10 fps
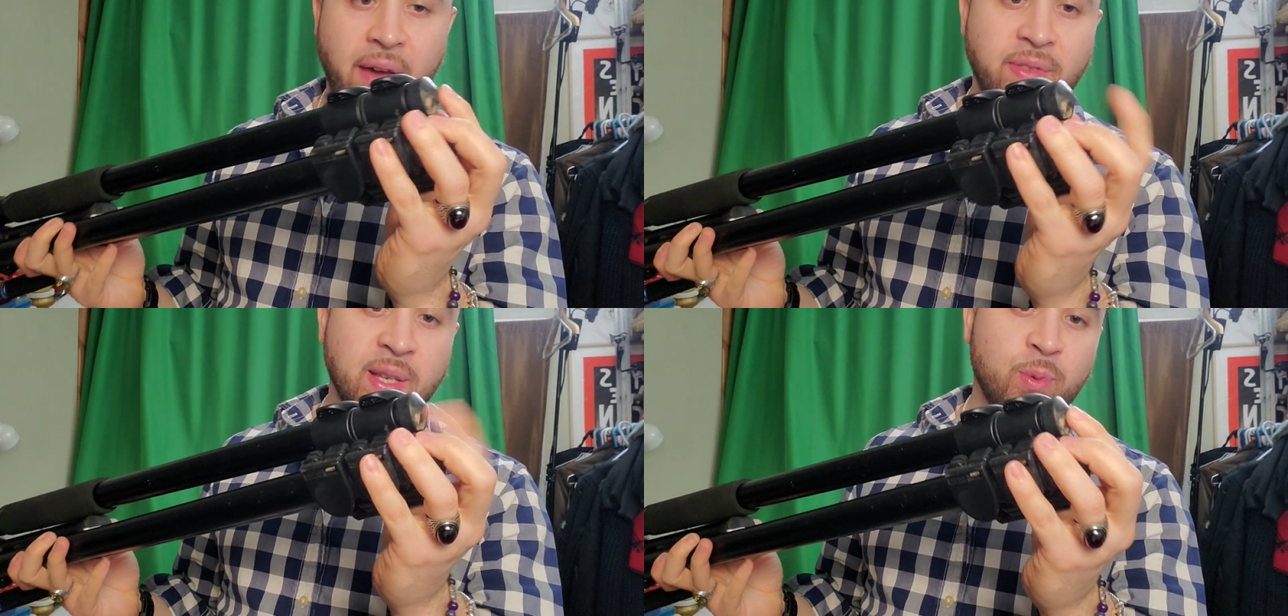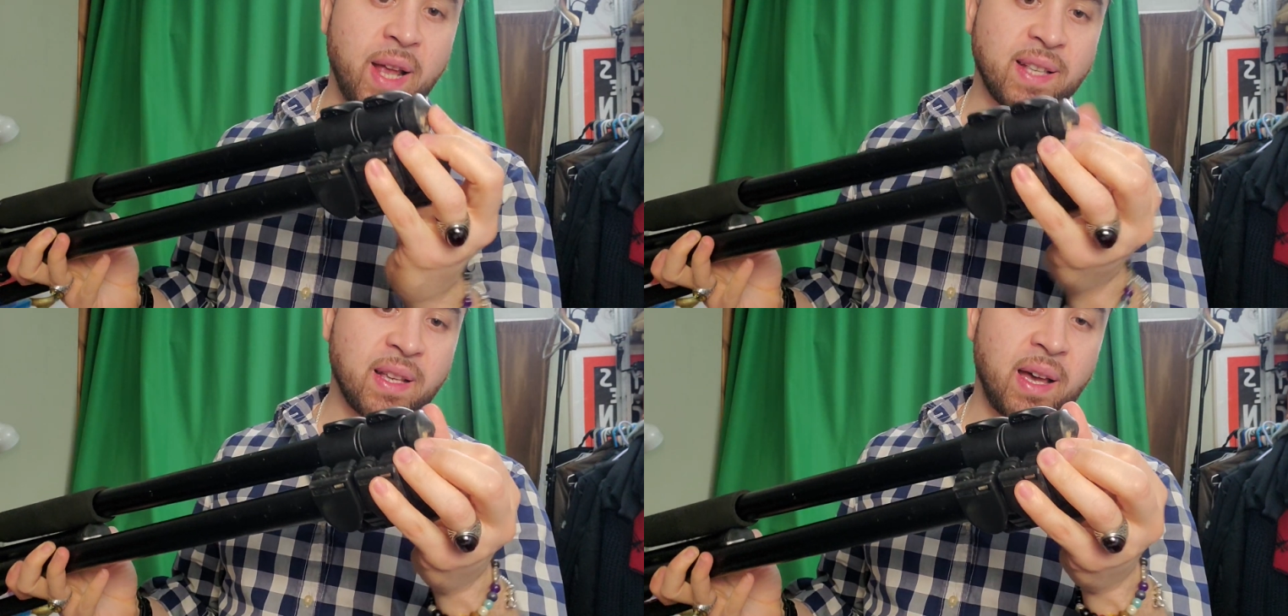This one
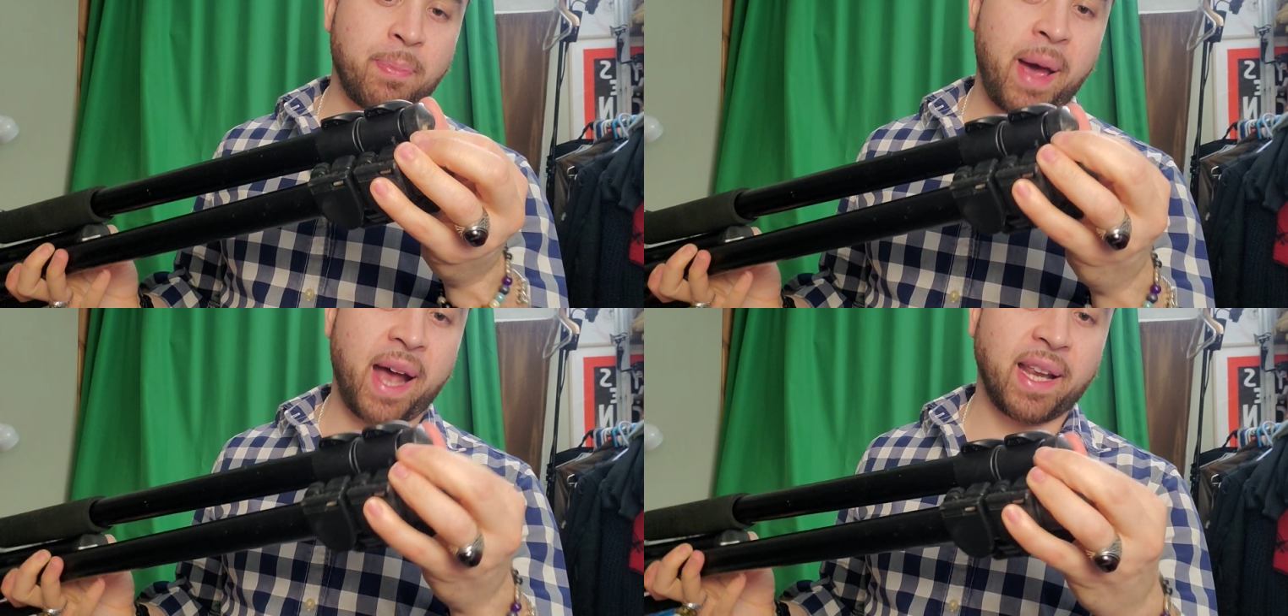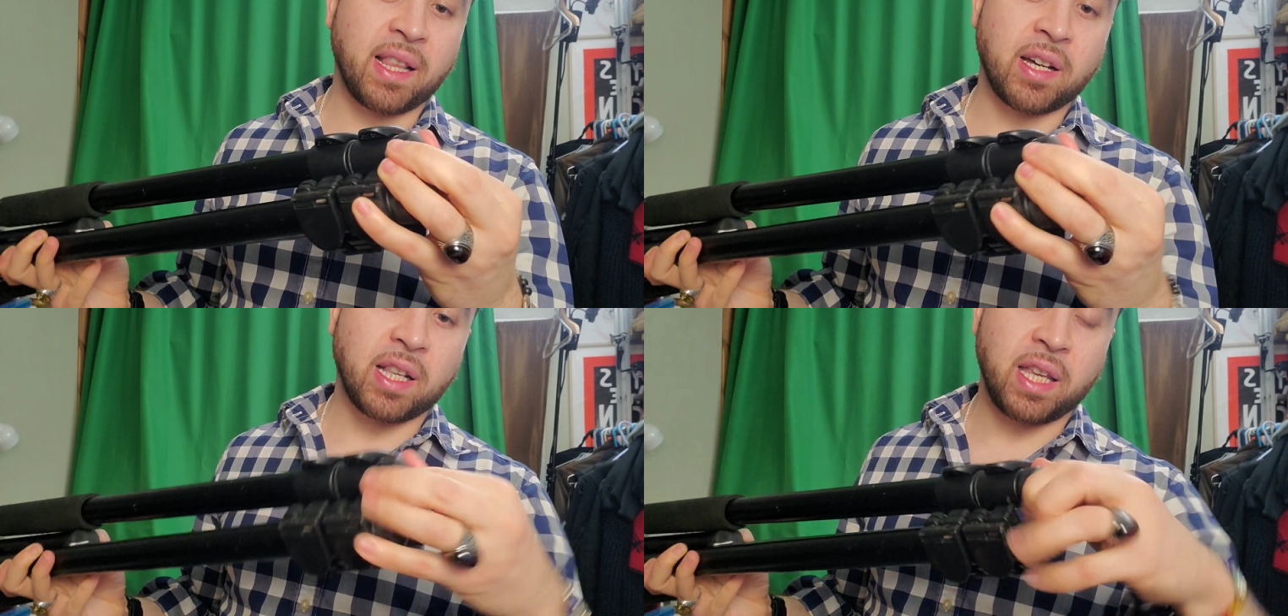has a padding,
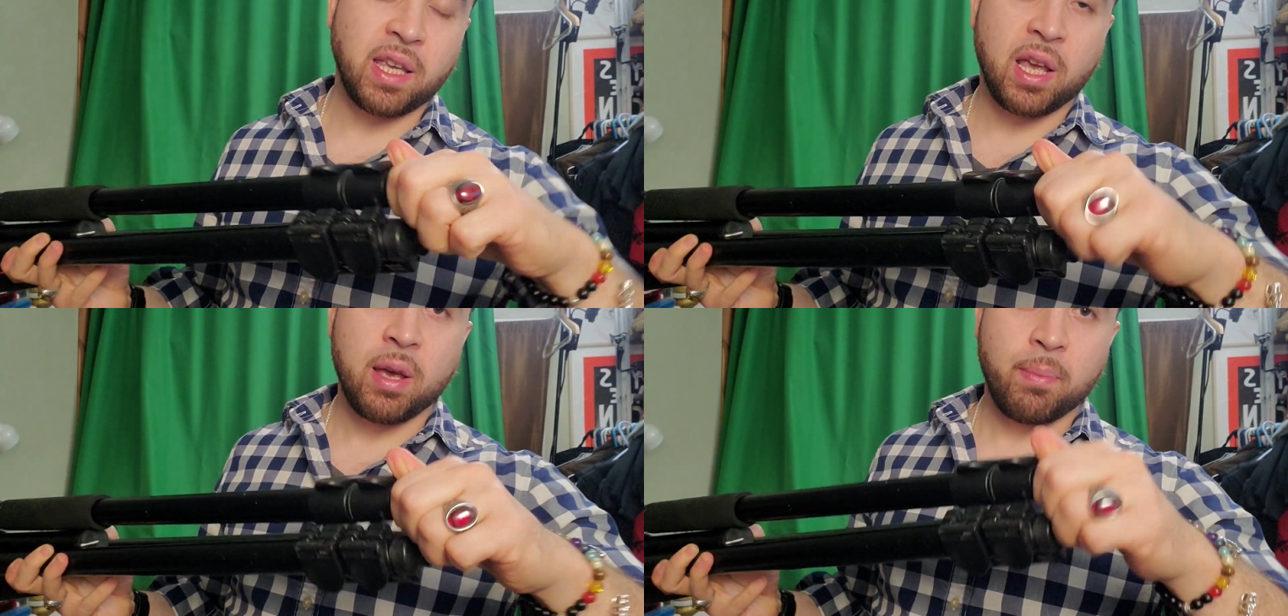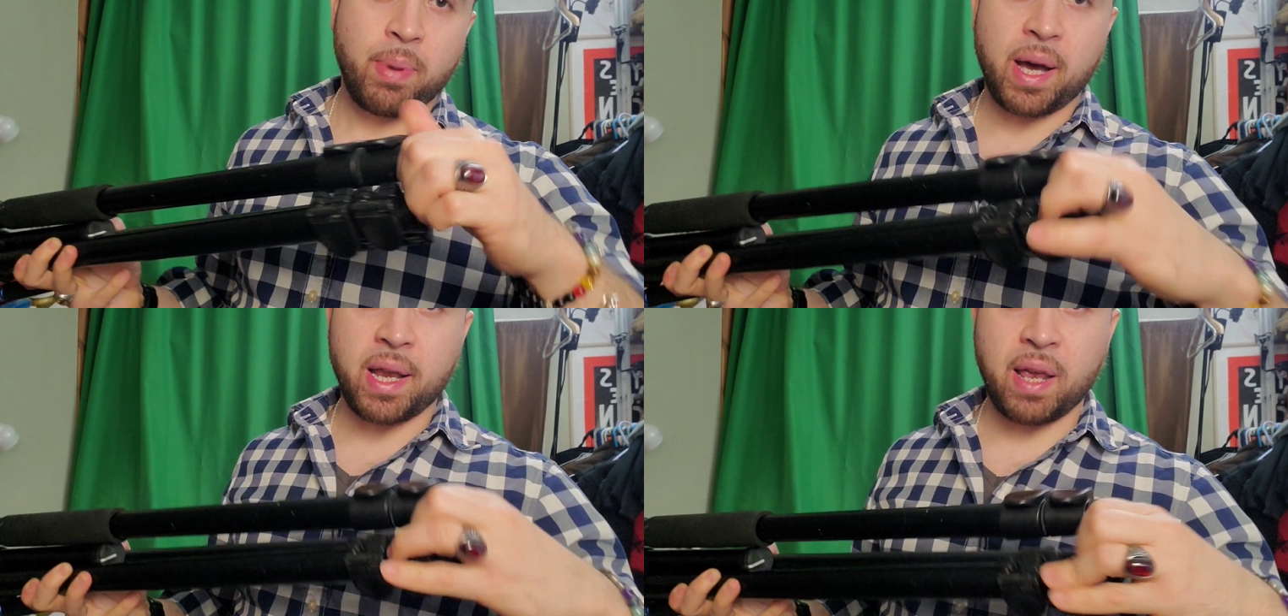luckily,
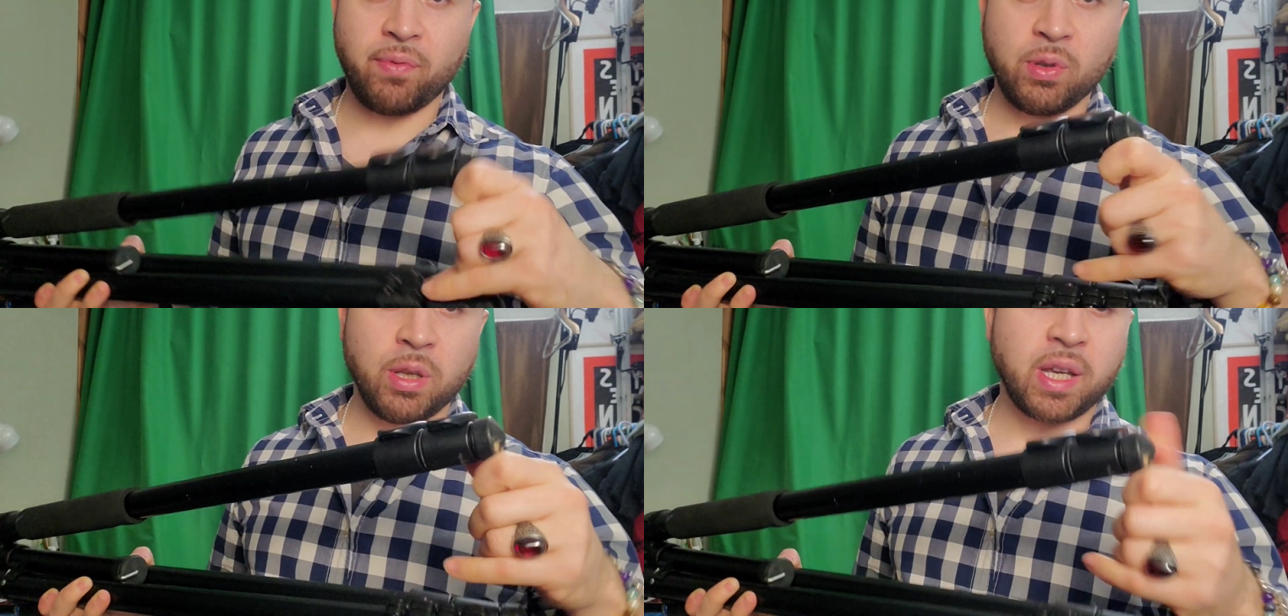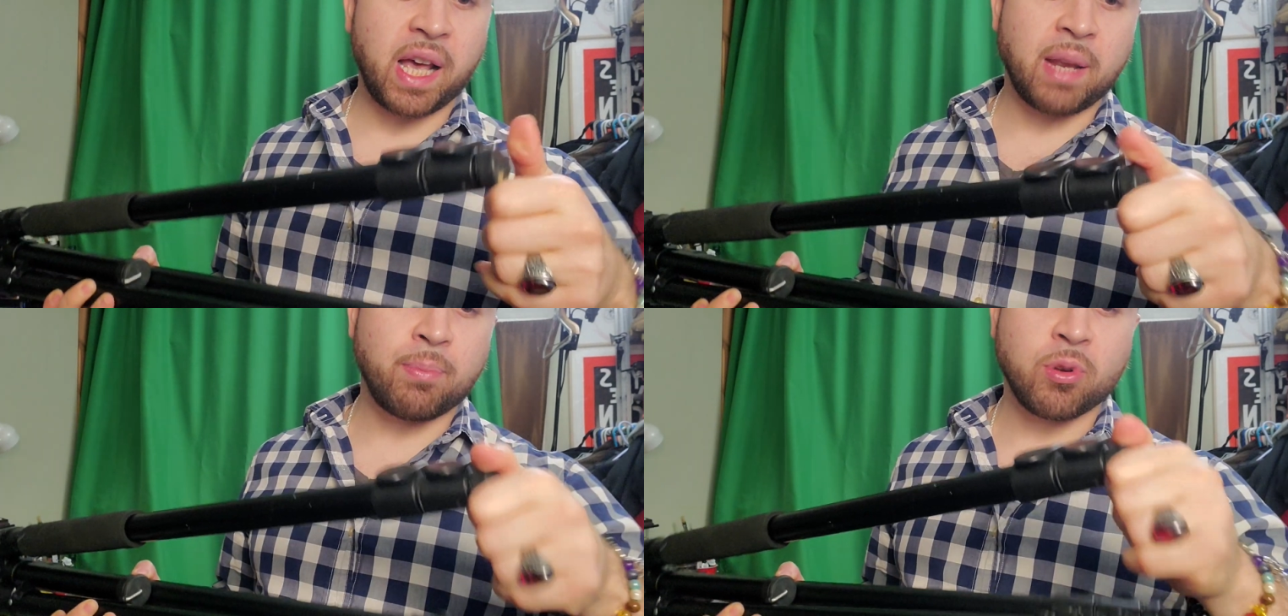but if you look
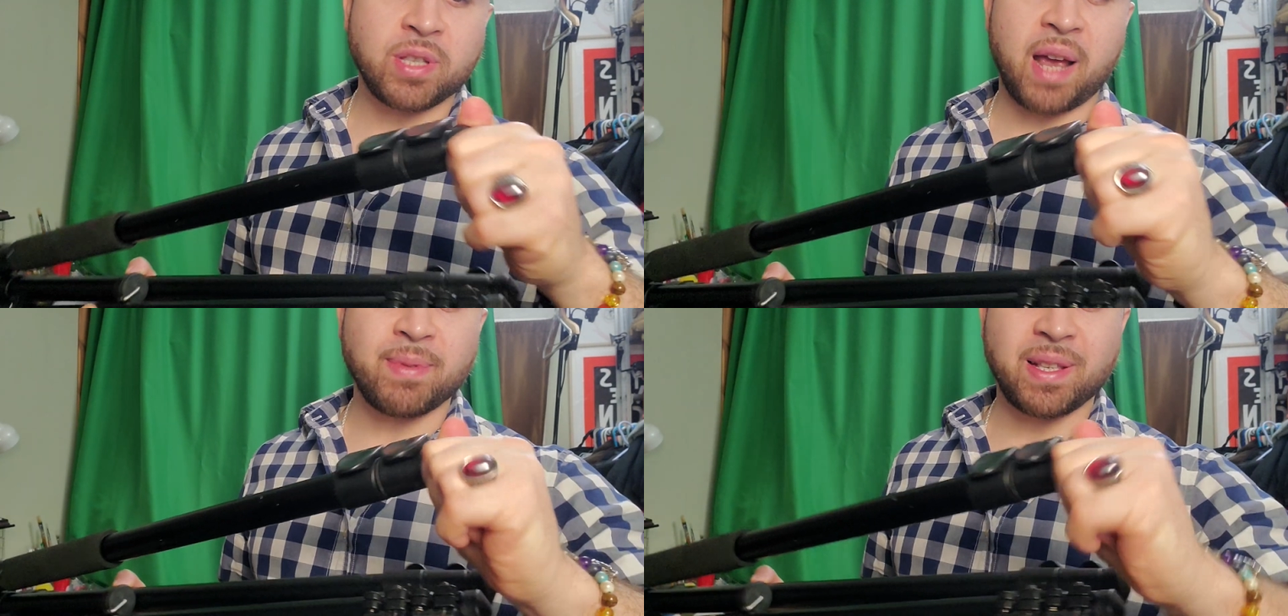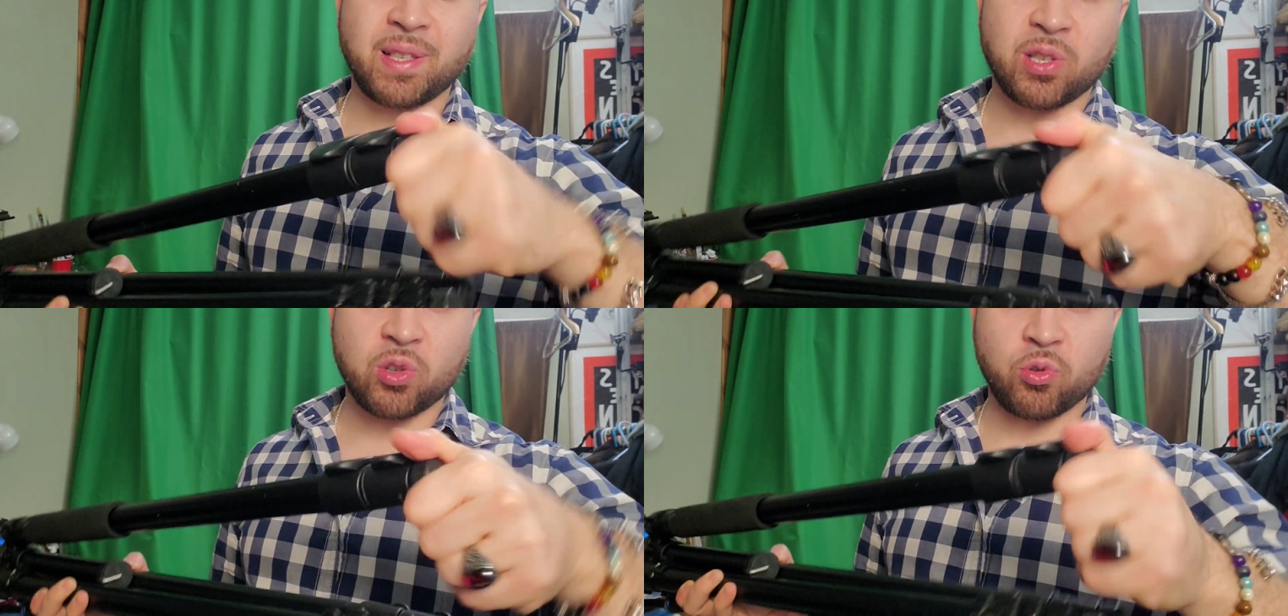at it, most times it's
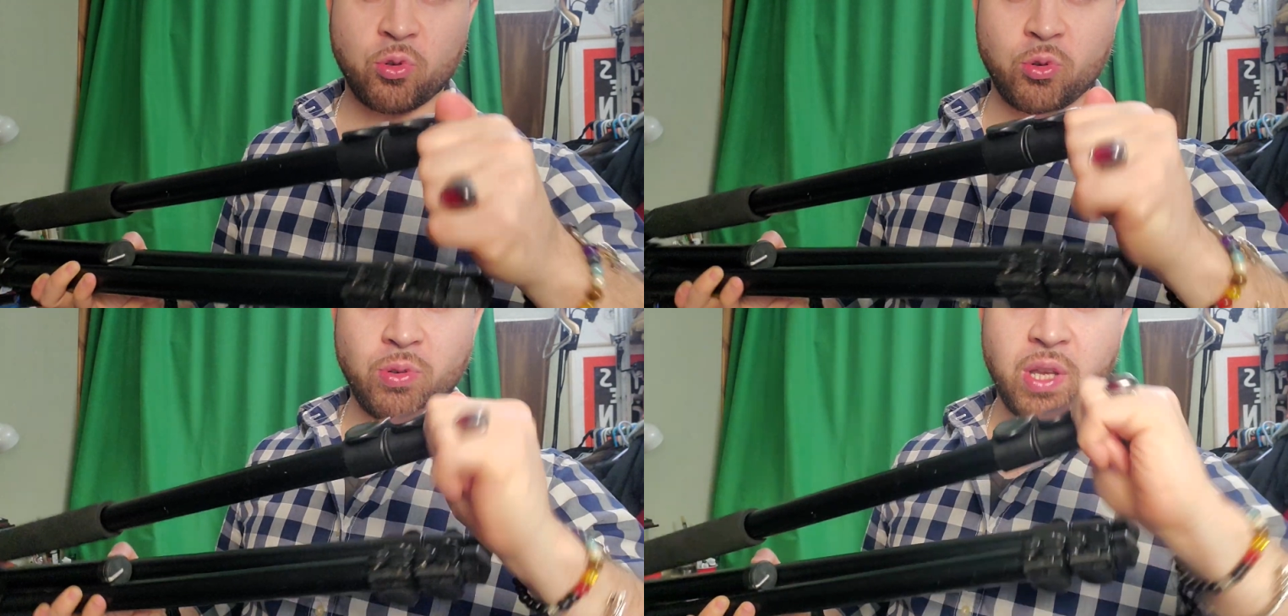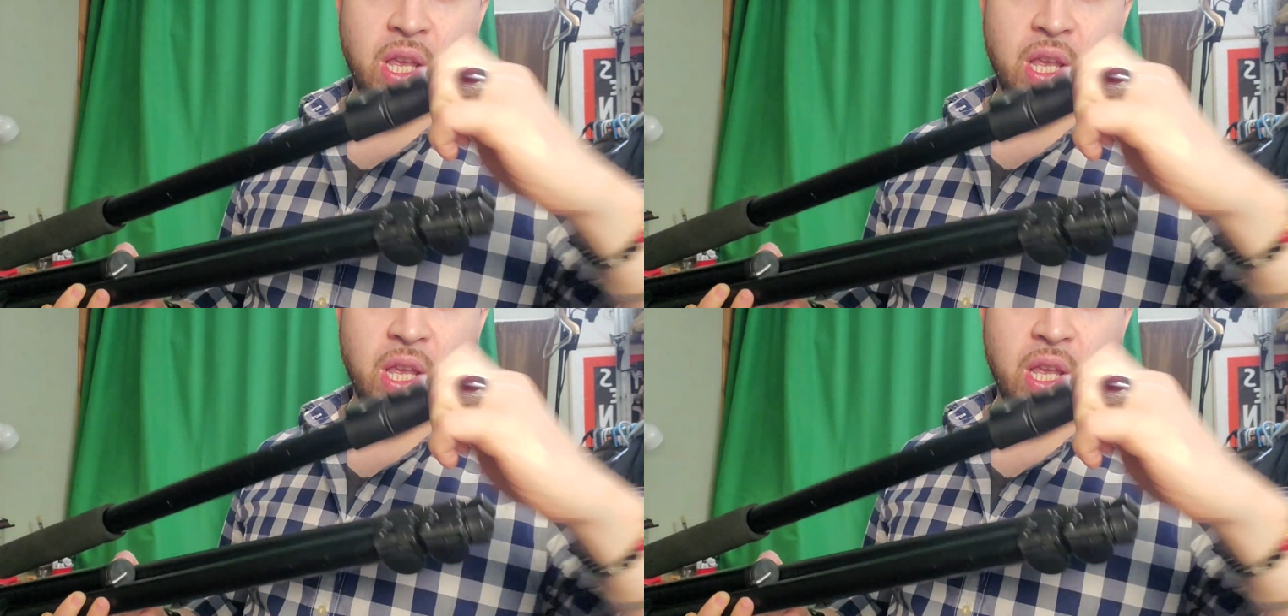a screw